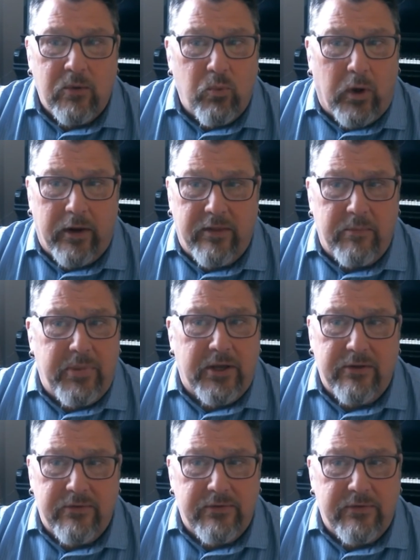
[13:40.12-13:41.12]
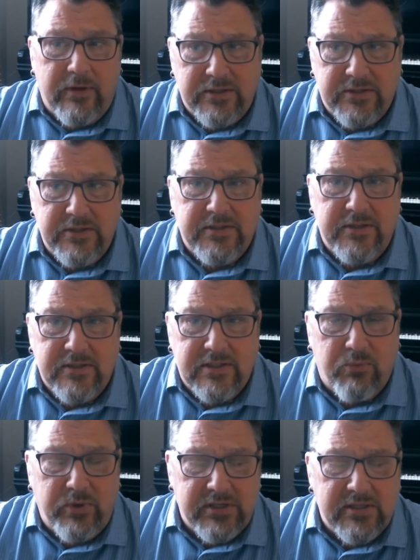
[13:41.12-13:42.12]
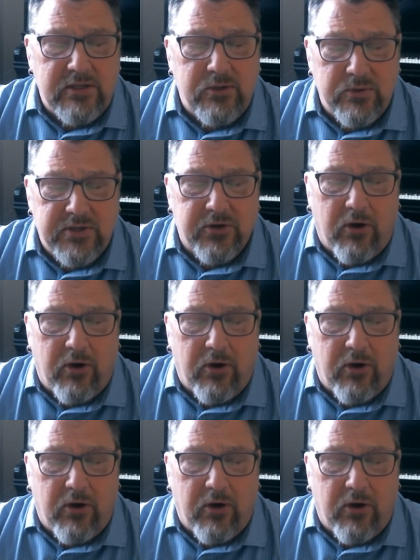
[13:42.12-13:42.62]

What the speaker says: one of the biggest assistants that we see used